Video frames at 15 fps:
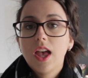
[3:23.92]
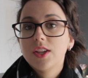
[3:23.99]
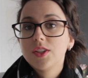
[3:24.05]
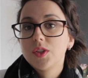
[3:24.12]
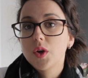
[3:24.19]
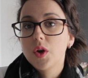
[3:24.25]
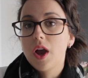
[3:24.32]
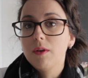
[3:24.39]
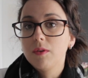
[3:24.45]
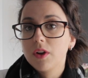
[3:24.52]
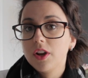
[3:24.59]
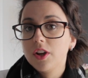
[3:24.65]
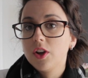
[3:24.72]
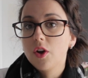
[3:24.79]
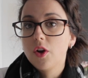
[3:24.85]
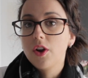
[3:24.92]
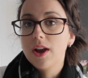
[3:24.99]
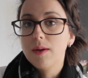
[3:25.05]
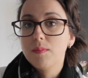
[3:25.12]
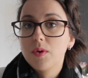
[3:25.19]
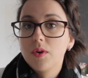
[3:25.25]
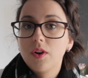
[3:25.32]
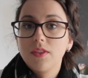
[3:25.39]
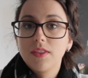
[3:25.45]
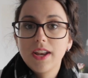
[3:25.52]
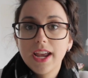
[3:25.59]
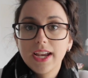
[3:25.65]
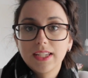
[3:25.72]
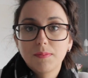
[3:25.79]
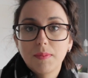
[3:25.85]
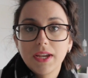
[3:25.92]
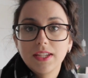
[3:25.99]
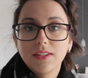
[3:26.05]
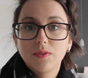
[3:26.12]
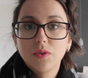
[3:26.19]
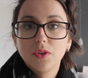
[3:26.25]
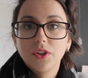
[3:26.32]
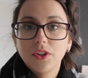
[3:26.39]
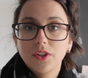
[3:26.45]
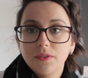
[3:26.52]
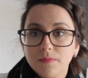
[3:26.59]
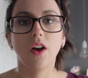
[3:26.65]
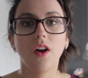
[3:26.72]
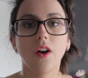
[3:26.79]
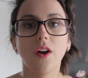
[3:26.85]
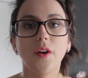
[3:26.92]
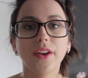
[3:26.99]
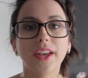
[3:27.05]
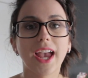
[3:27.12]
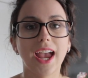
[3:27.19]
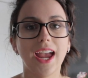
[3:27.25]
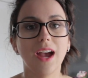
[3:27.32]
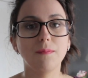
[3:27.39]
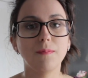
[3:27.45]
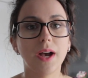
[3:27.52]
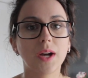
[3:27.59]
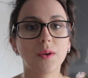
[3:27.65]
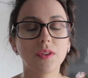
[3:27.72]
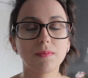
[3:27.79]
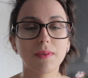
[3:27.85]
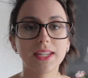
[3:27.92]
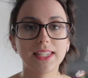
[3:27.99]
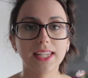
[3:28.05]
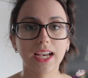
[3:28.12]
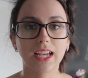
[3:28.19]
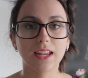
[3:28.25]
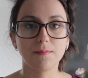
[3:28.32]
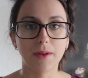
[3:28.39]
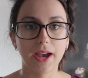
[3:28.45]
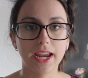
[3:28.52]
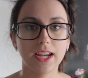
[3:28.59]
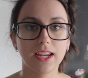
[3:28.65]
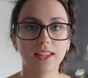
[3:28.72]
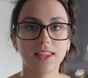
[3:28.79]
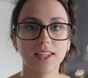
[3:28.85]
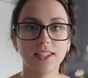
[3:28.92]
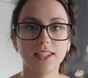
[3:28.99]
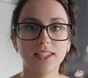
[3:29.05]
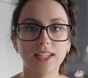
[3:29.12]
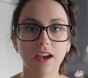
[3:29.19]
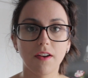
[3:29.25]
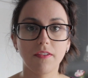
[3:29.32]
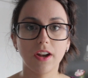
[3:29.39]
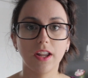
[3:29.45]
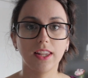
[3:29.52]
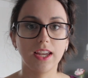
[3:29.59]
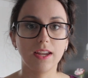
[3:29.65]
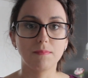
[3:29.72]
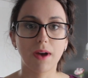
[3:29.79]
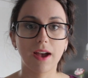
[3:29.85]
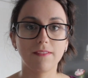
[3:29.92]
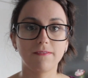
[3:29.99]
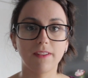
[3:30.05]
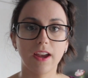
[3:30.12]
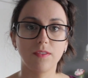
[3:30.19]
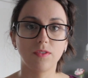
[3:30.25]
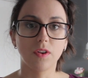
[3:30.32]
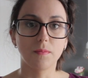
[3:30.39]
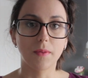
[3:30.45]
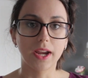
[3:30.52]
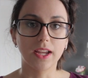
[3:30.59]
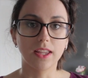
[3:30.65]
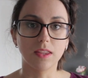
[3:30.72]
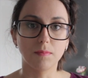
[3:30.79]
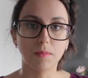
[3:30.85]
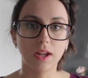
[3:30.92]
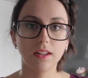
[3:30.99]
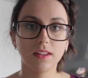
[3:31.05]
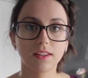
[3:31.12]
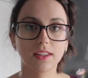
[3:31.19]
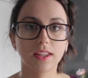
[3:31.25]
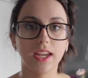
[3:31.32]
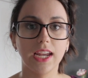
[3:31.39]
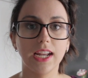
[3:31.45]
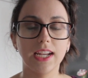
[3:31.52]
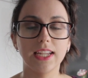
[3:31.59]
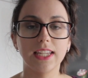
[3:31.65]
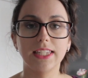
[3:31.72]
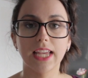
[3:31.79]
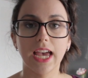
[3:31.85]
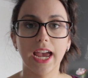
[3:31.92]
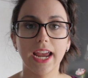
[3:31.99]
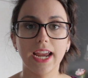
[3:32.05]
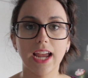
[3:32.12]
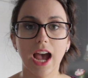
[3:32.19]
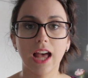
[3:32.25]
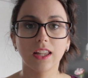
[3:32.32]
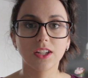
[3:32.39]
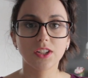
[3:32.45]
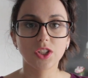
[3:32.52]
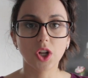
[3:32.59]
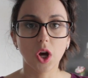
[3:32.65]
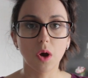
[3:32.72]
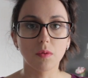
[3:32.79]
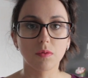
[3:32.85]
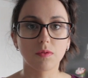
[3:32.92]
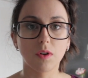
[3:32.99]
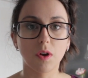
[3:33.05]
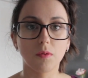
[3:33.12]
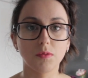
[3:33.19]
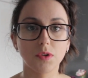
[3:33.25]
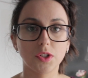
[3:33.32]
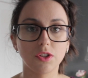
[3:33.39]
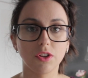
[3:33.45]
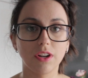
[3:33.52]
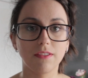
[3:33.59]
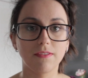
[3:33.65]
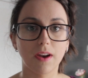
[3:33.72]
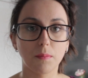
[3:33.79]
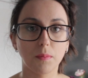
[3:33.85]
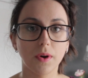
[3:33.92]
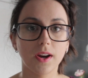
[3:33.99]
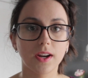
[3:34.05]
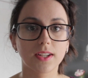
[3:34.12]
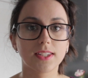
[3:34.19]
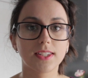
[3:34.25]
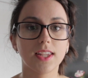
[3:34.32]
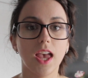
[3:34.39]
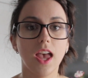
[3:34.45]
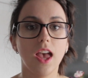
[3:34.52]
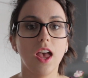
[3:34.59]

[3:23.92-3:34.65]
So I'm going to go and put on the next piece for you. Okay, I'm back with my second make. This is definitely my favourite make of the month. It is a Alice top from Tessuti Fabrics.